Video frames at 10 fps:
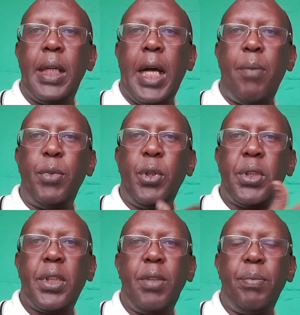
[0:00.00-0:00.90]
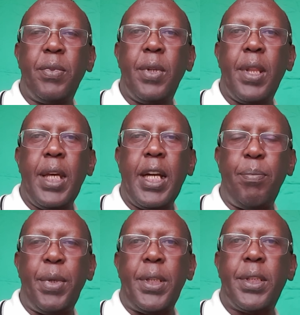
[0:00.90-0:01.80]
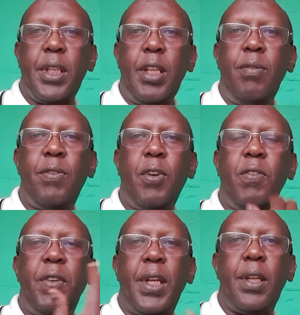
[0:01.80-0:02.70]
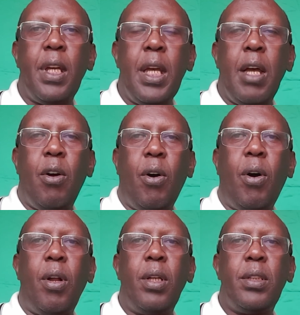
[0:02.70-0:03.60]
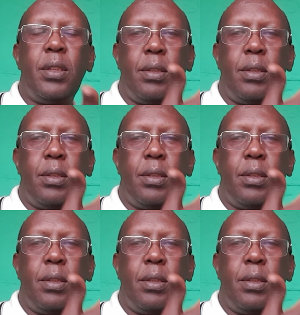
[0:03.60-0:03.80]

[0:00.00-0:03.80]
A Muslim therapist involving or